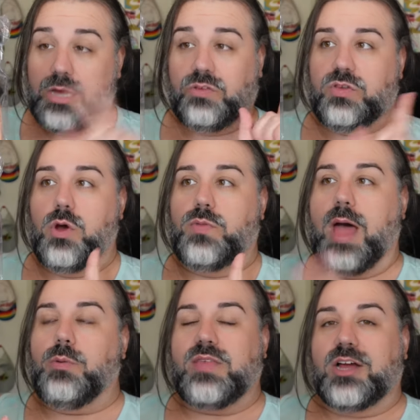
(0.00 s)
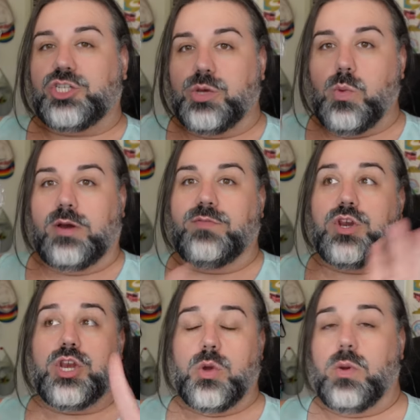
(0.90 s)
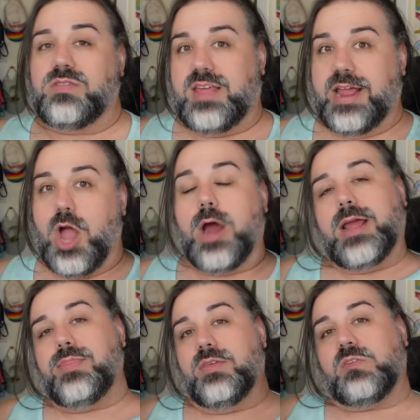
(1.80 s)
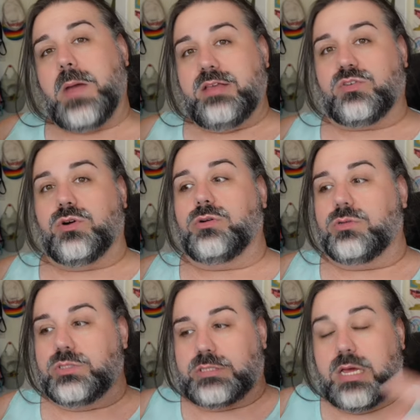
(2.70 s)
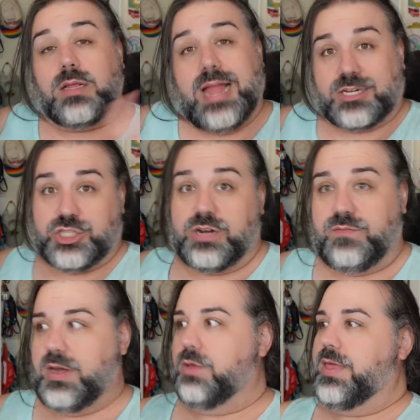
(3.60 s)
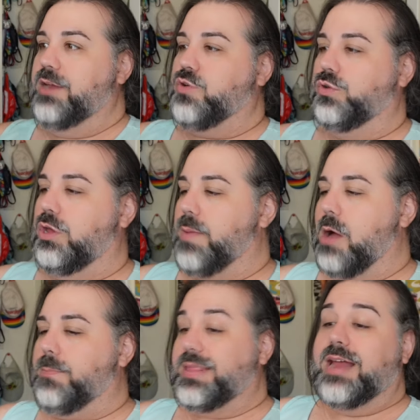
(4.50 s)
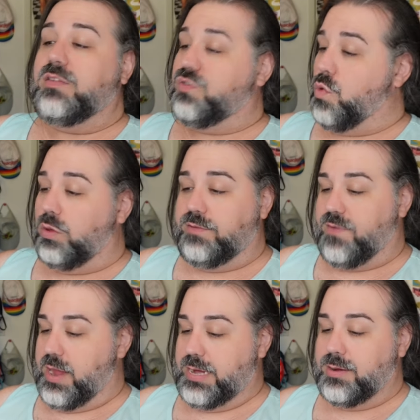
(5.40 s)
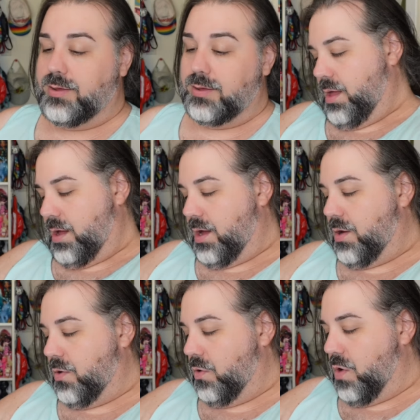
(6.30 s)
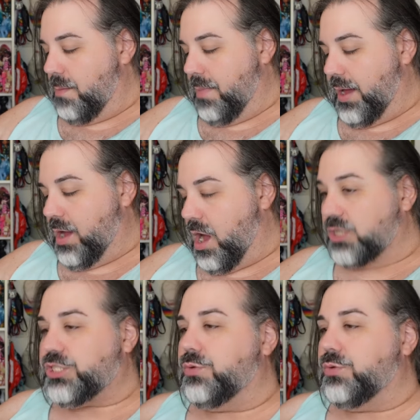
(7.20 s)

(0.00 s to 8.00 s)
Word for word: So that was actually one of the new ones that I got in the Spice Girls collection video that I told you about, but that is totally fine. Oh my gosh.